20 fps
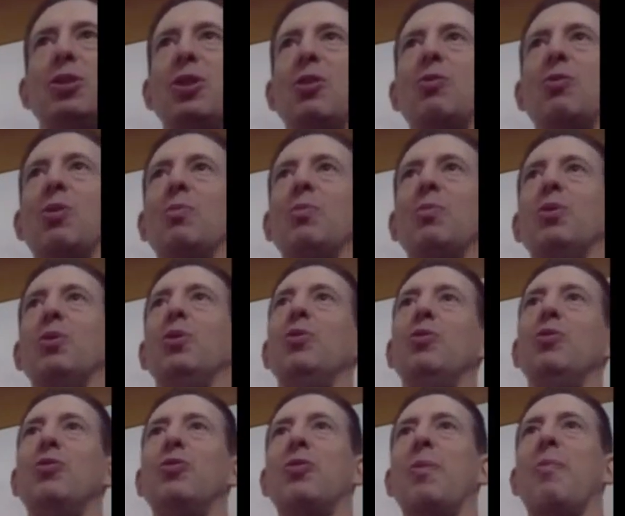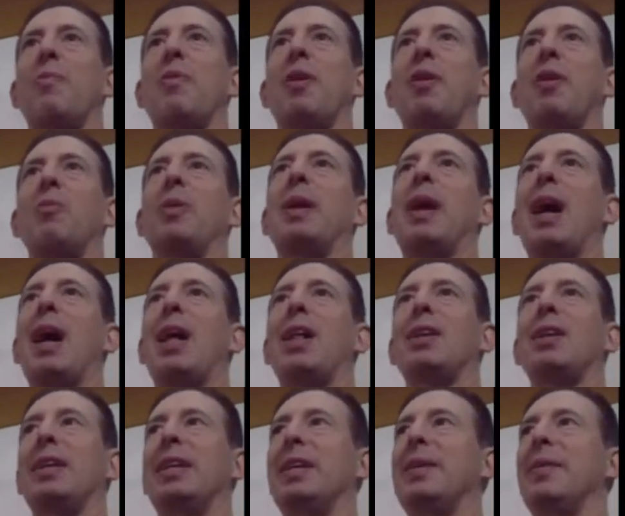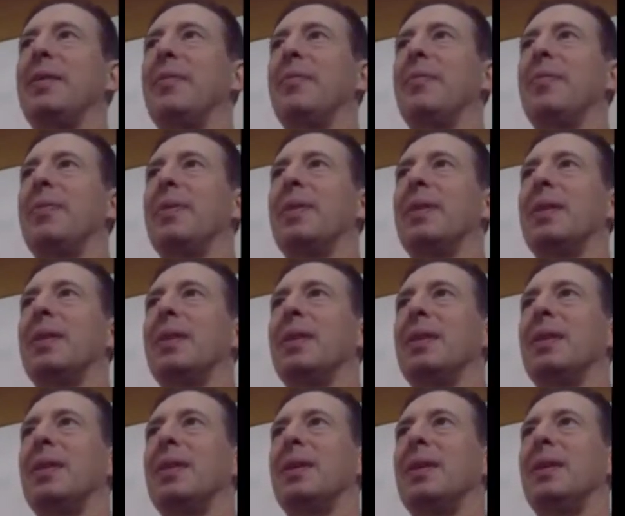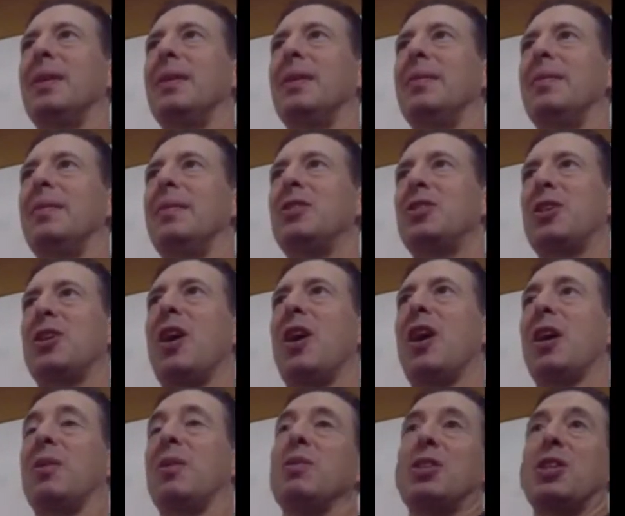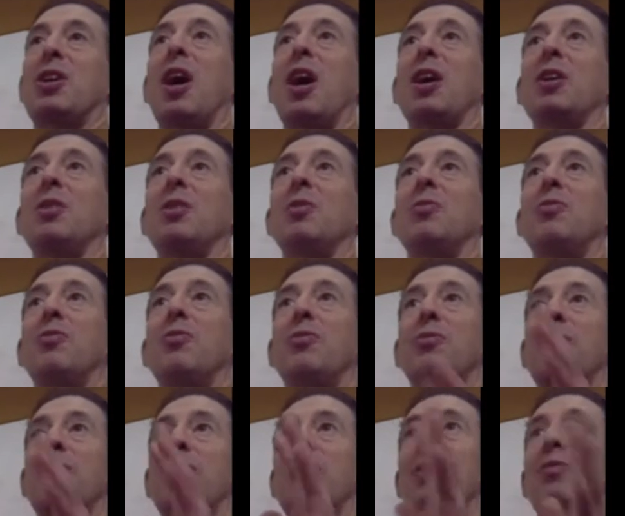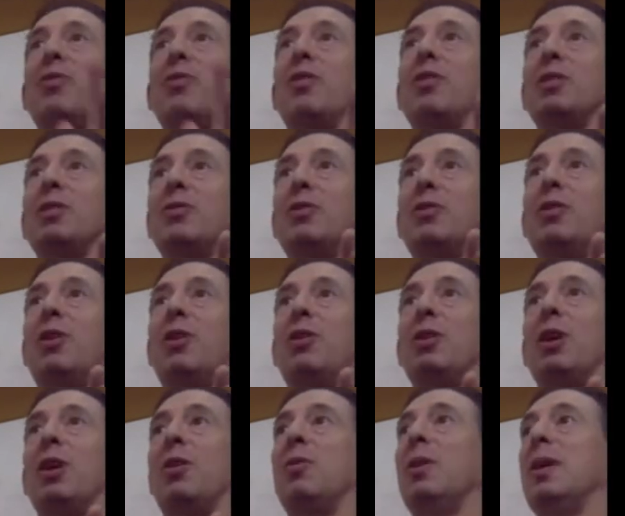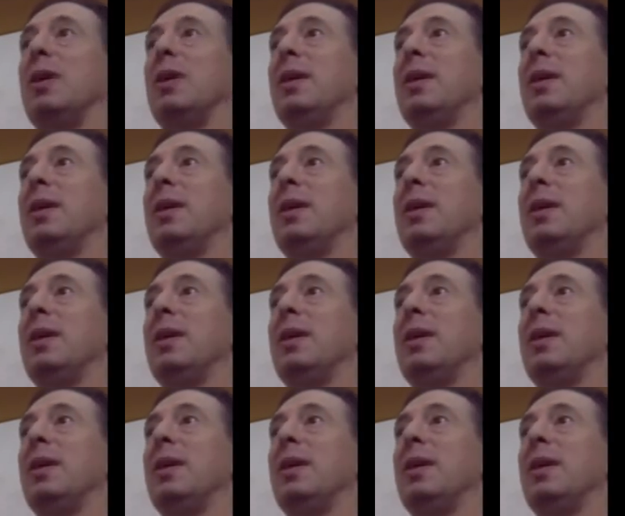so removed from their reality in Chicago. And Chicago, you know, for those of you who don't know,